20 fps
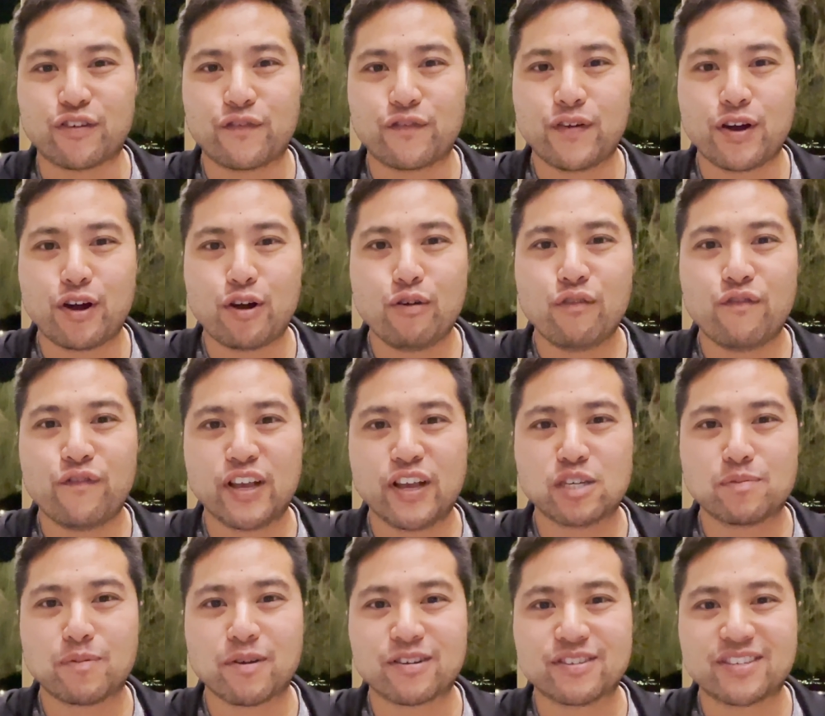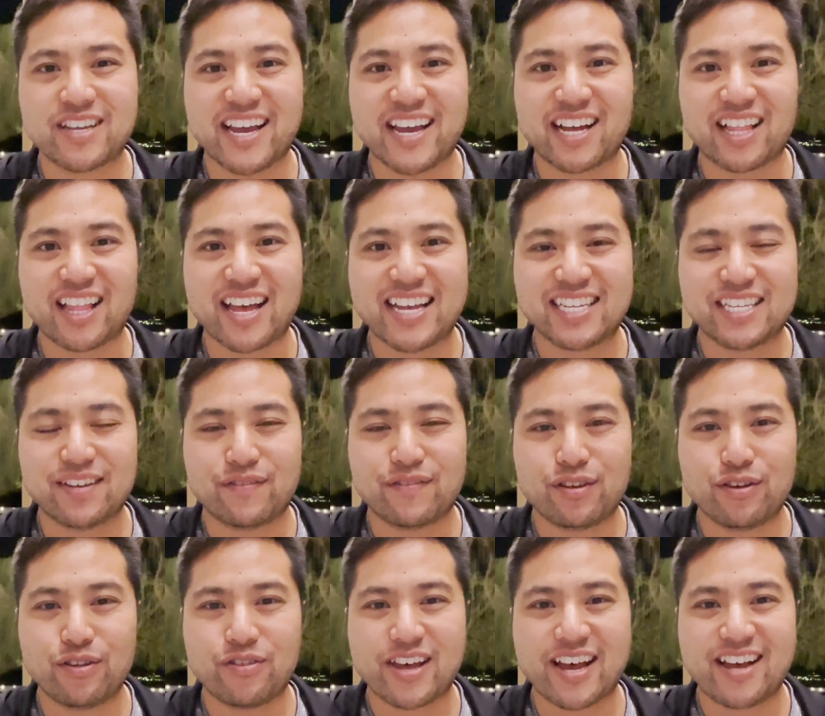Foe, Fitchburg State Class of
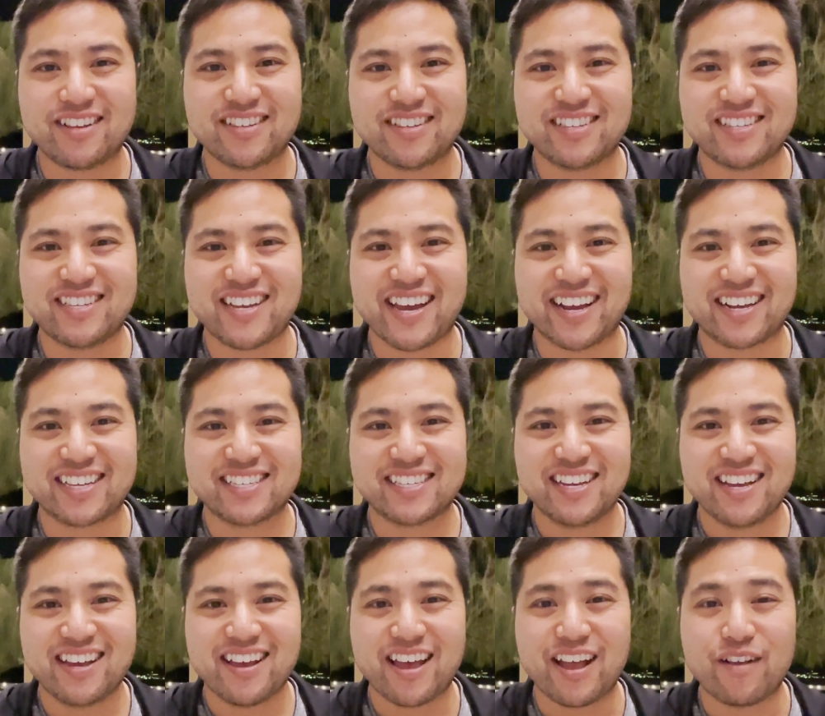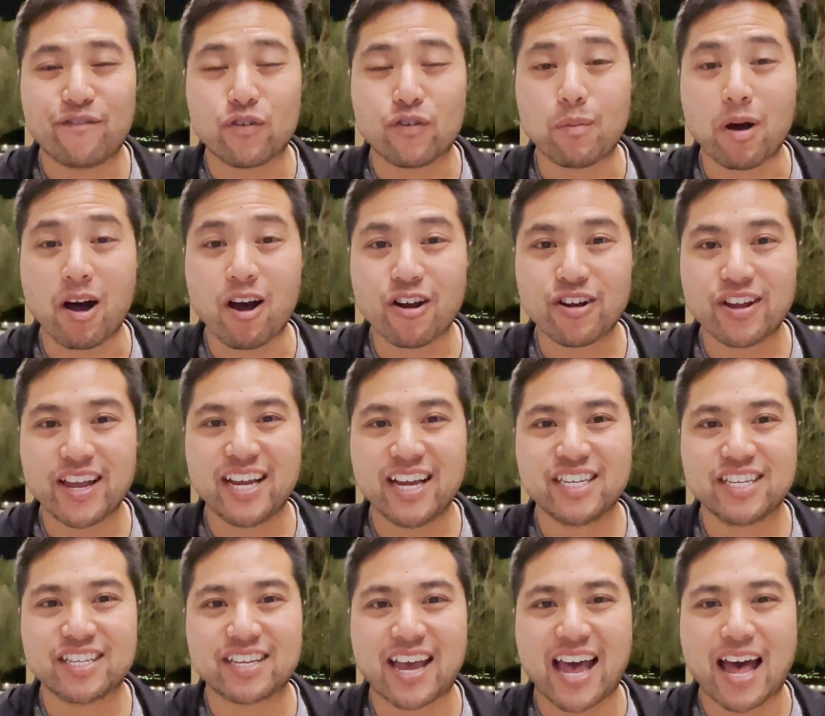2006, and from our
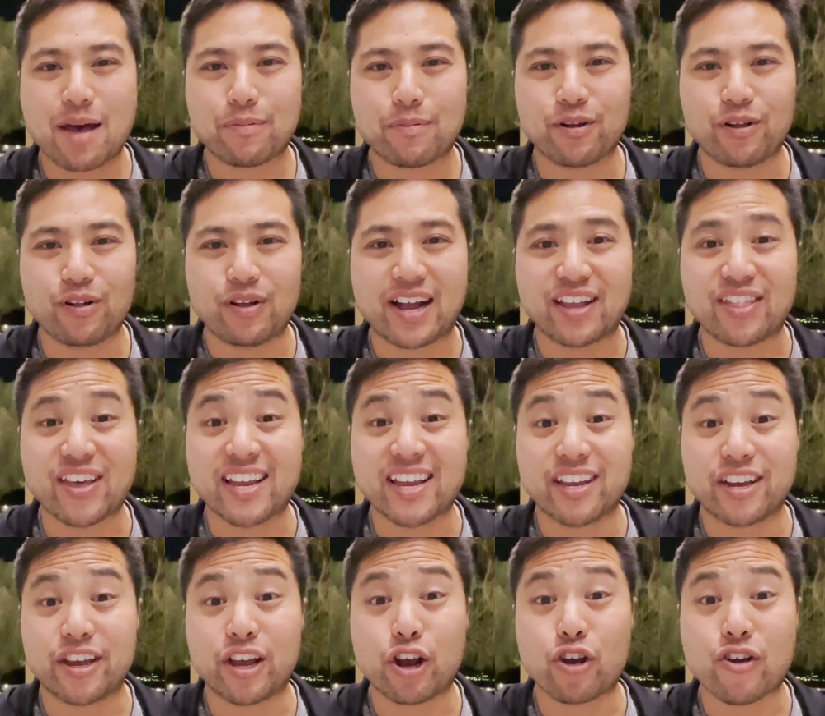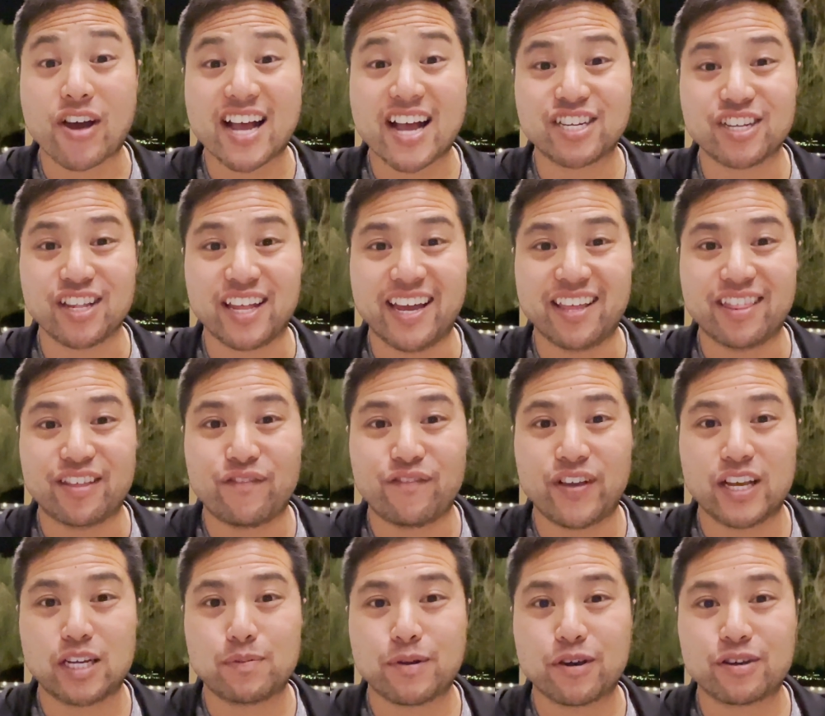nation's capital, I'd like to congratulate the
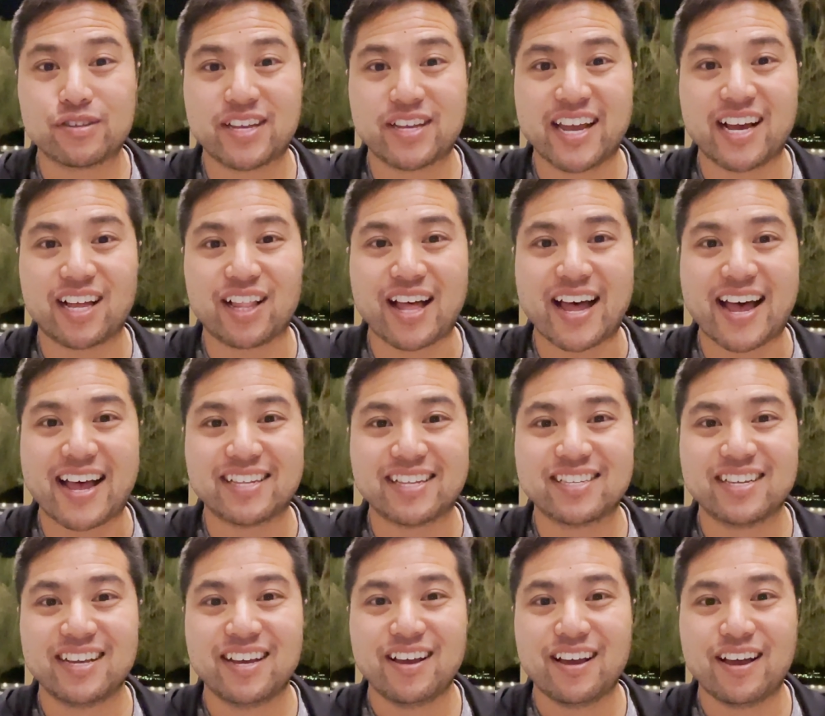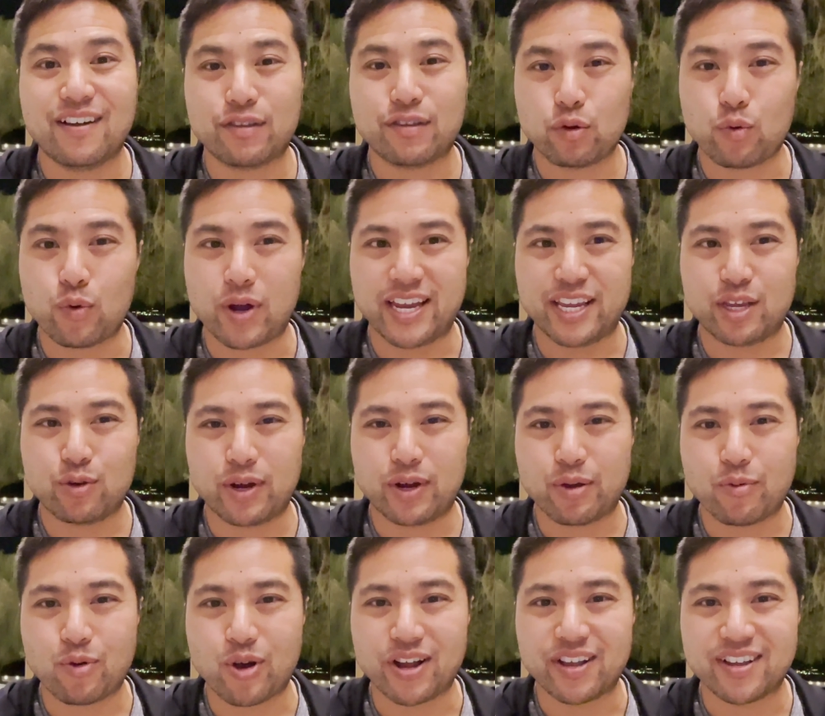Fitchburg State Class of
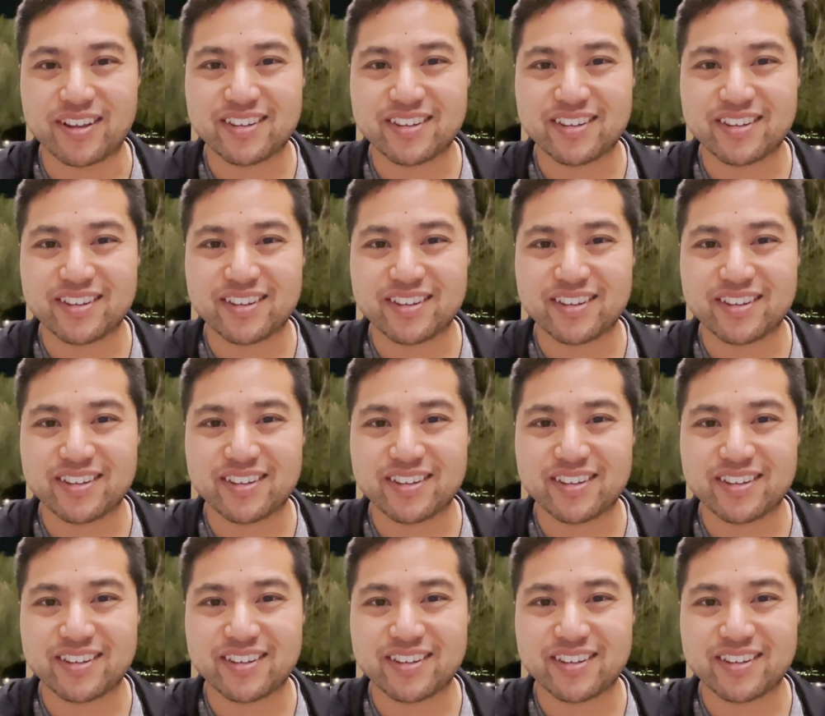2021.